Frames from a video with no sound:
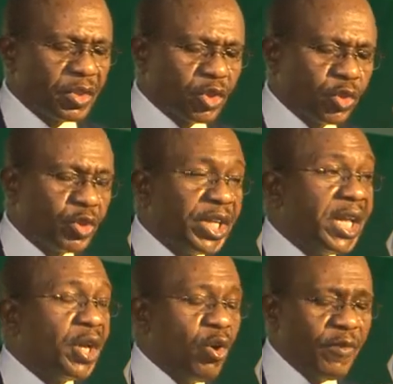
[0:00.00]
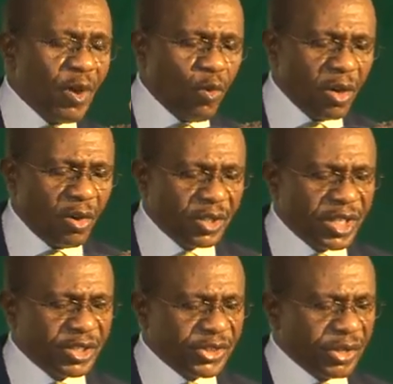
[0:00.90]
Today, over
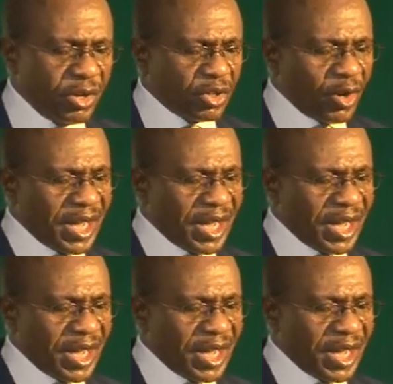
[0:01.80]
$100 trillion